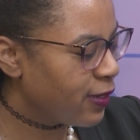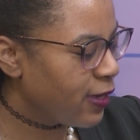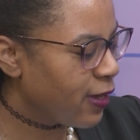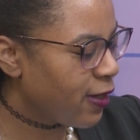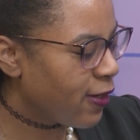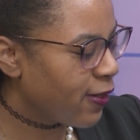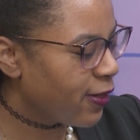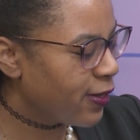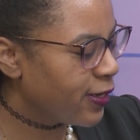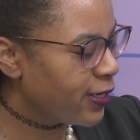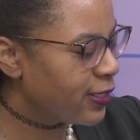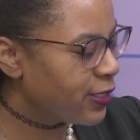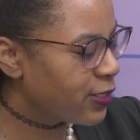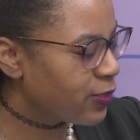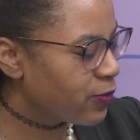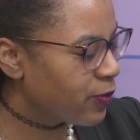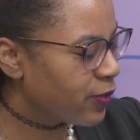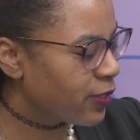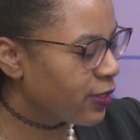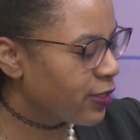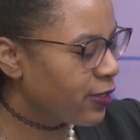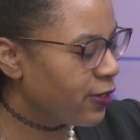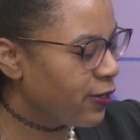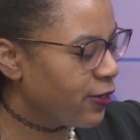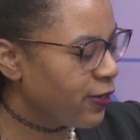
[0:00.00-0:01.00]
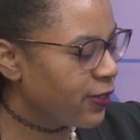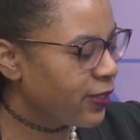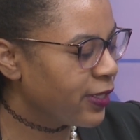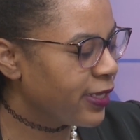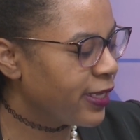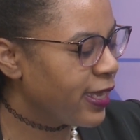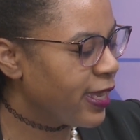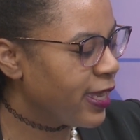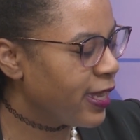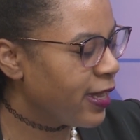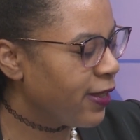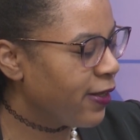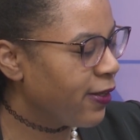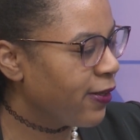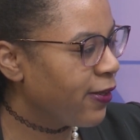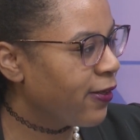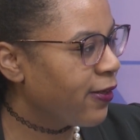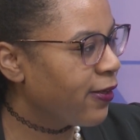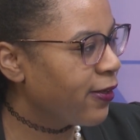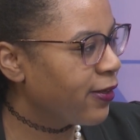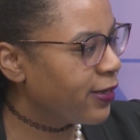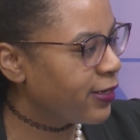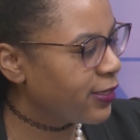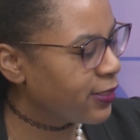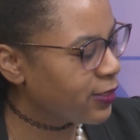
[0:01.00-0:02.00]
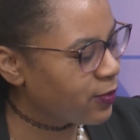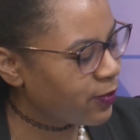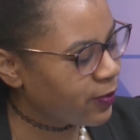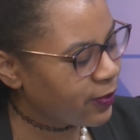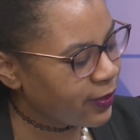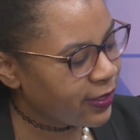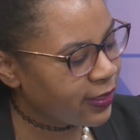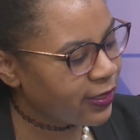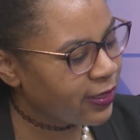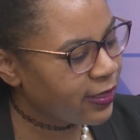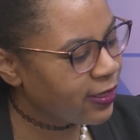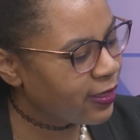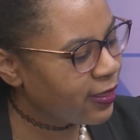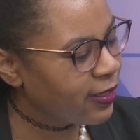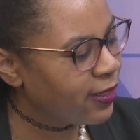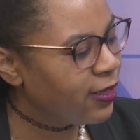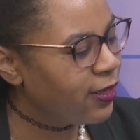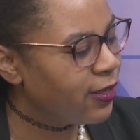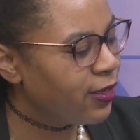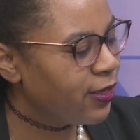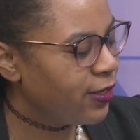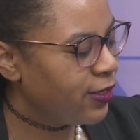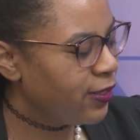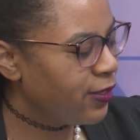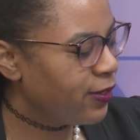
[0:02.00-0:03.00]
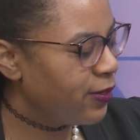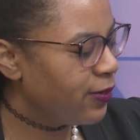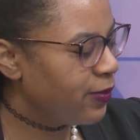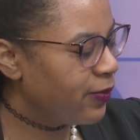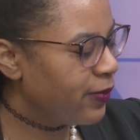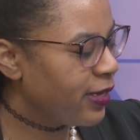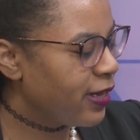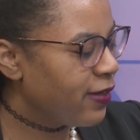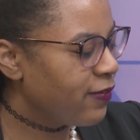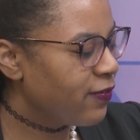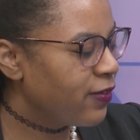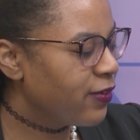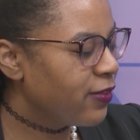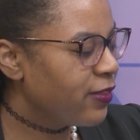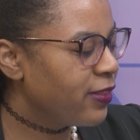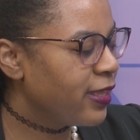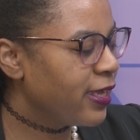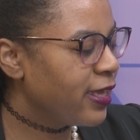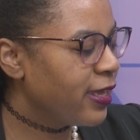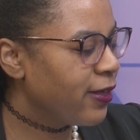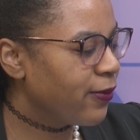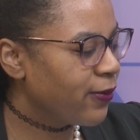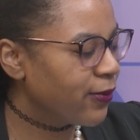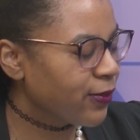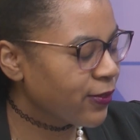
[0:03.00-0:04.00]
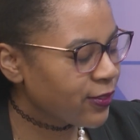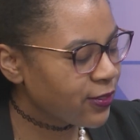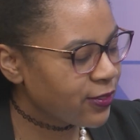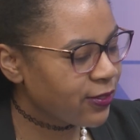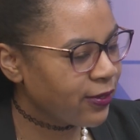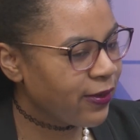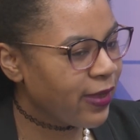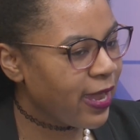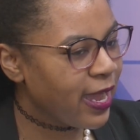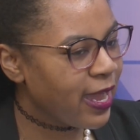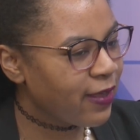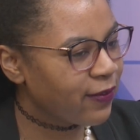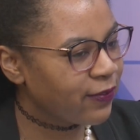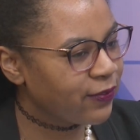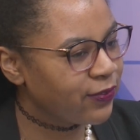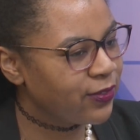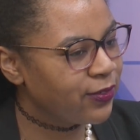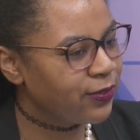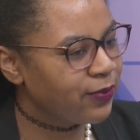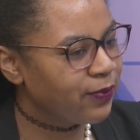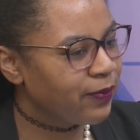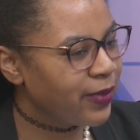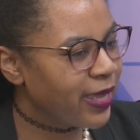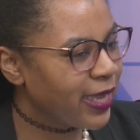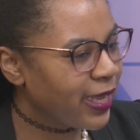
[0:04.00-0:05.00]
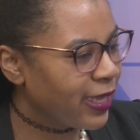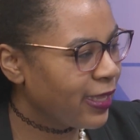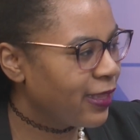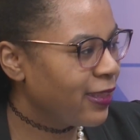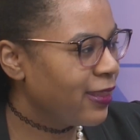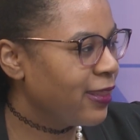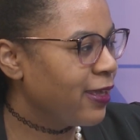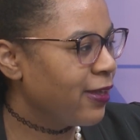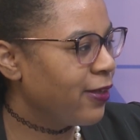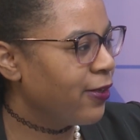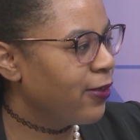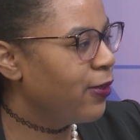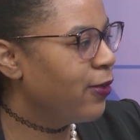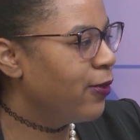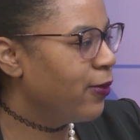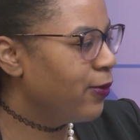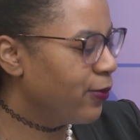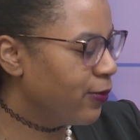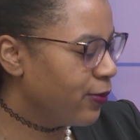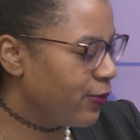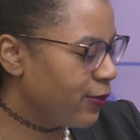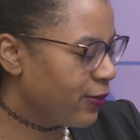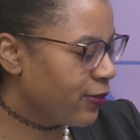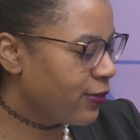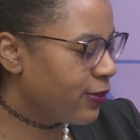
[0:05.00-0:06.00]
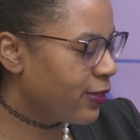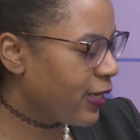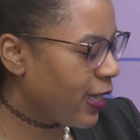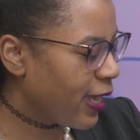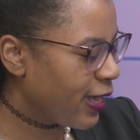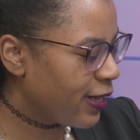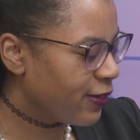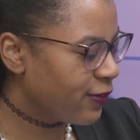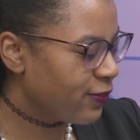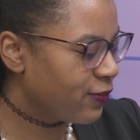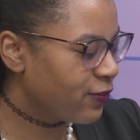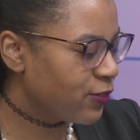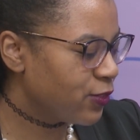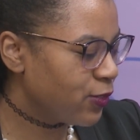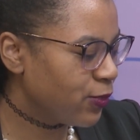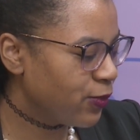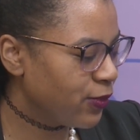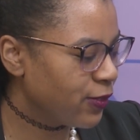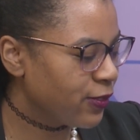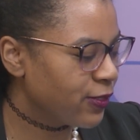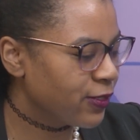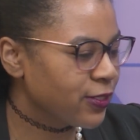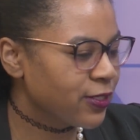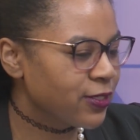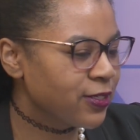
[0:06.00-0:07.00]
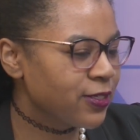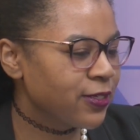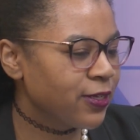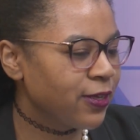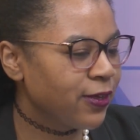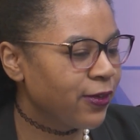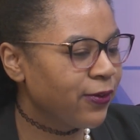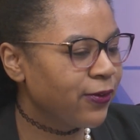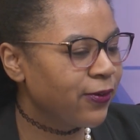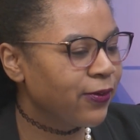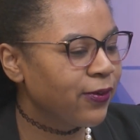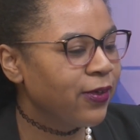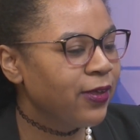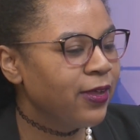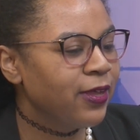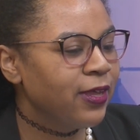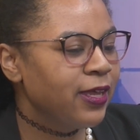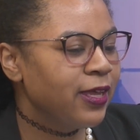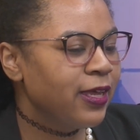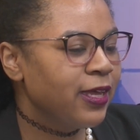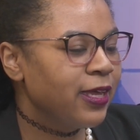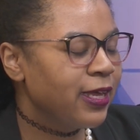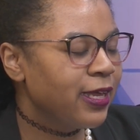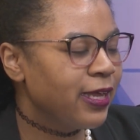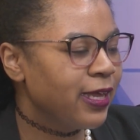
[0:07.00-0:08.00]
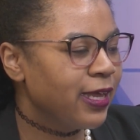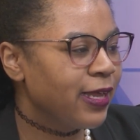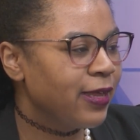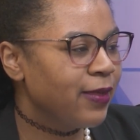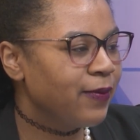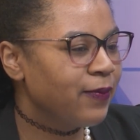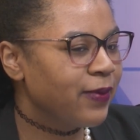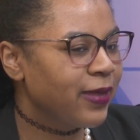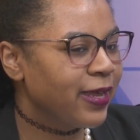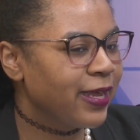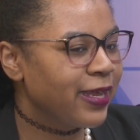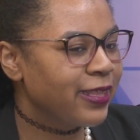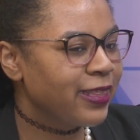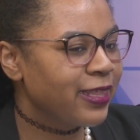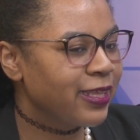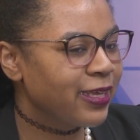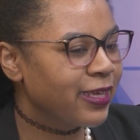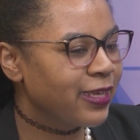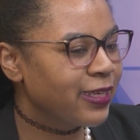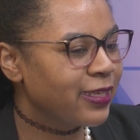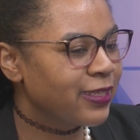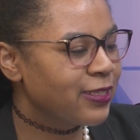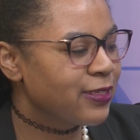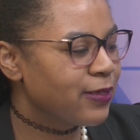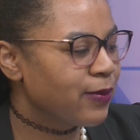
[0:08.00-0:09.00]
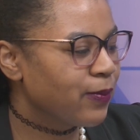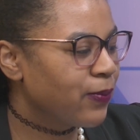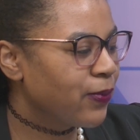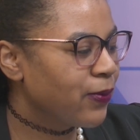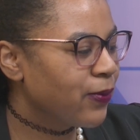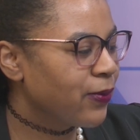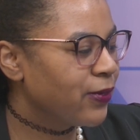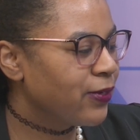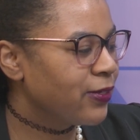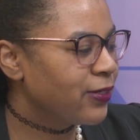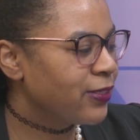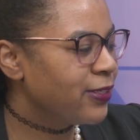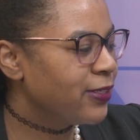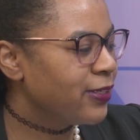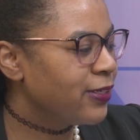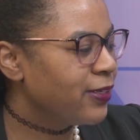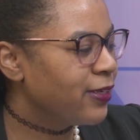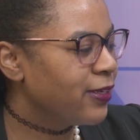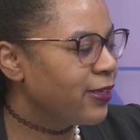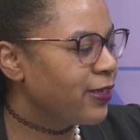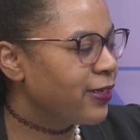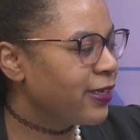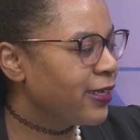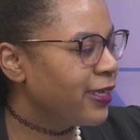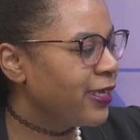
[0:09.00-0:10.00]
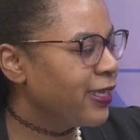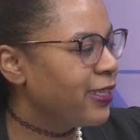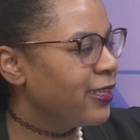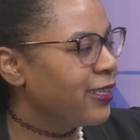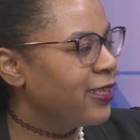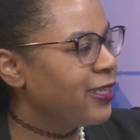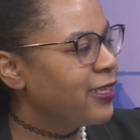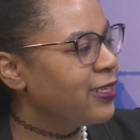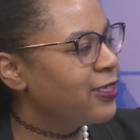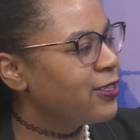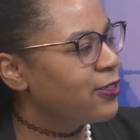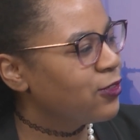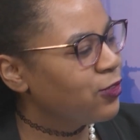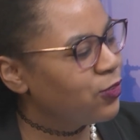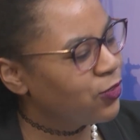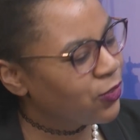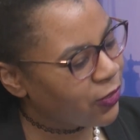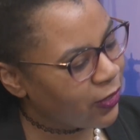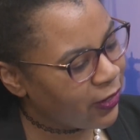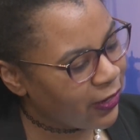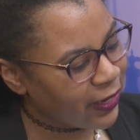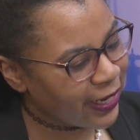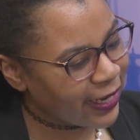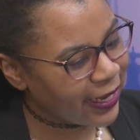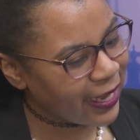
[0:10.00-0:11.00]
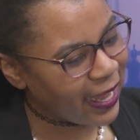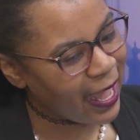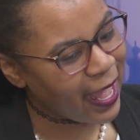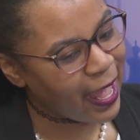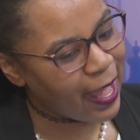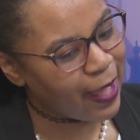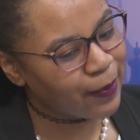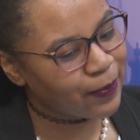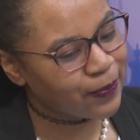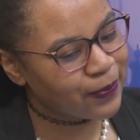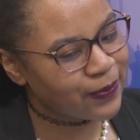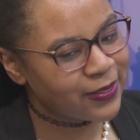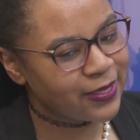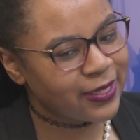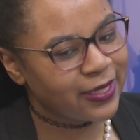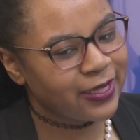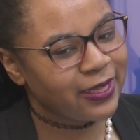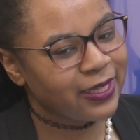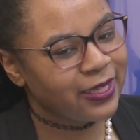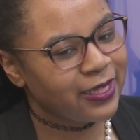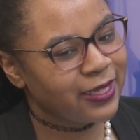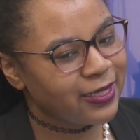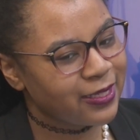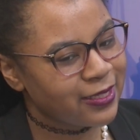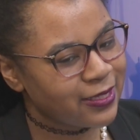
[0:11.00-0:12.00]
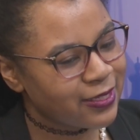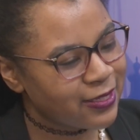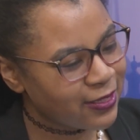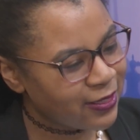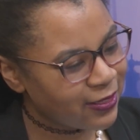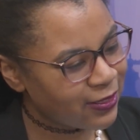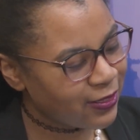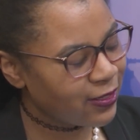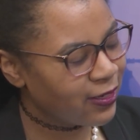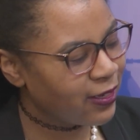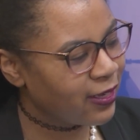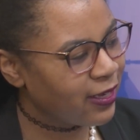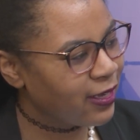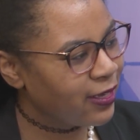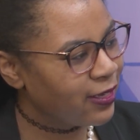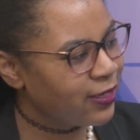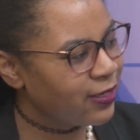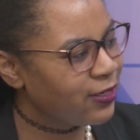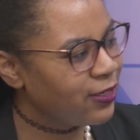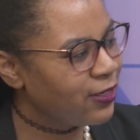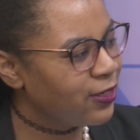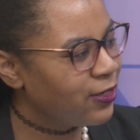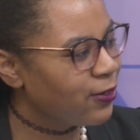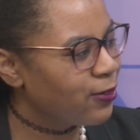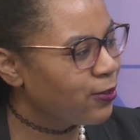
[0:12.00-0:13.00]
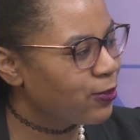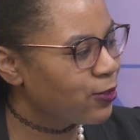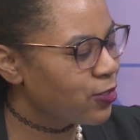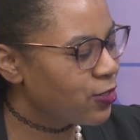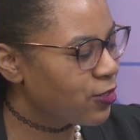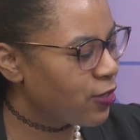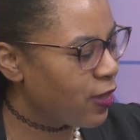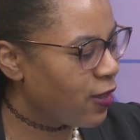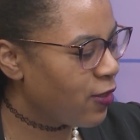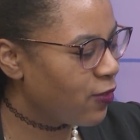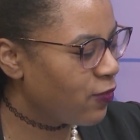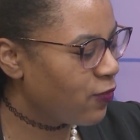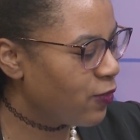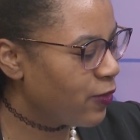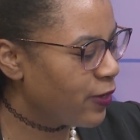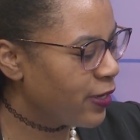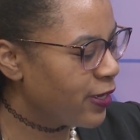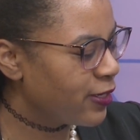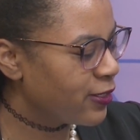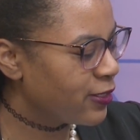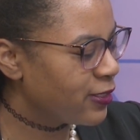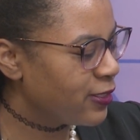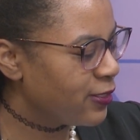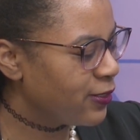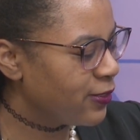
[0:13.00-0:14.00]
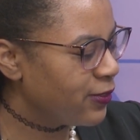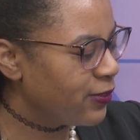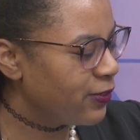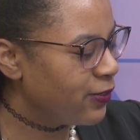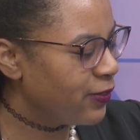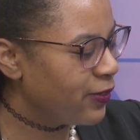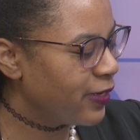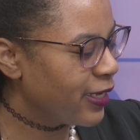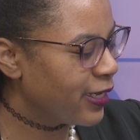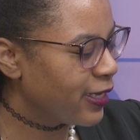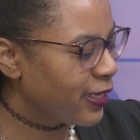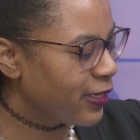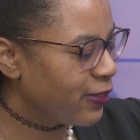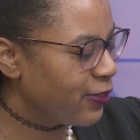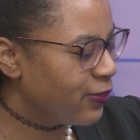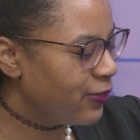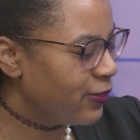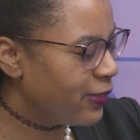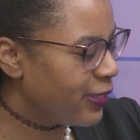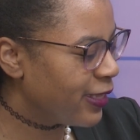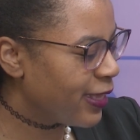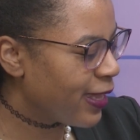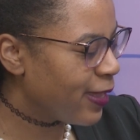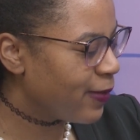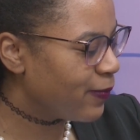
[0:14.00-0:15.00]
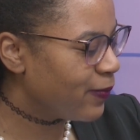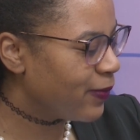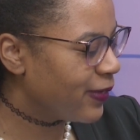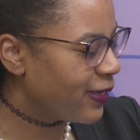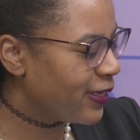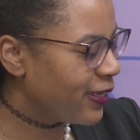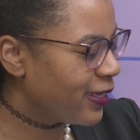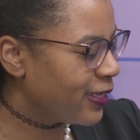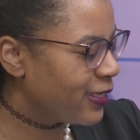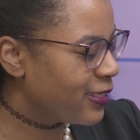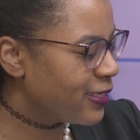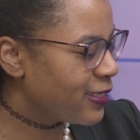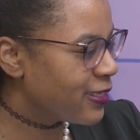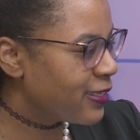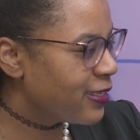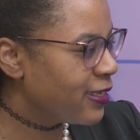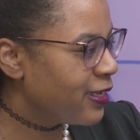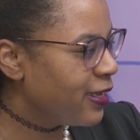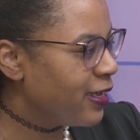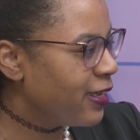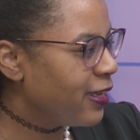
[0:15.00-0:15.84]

artists with curly hair, artists with you know, whatever, they also have to make their own kind of tools. So mm-hmm. um, I think it's important to get these drawing apps and these, uh, you know, software to include that because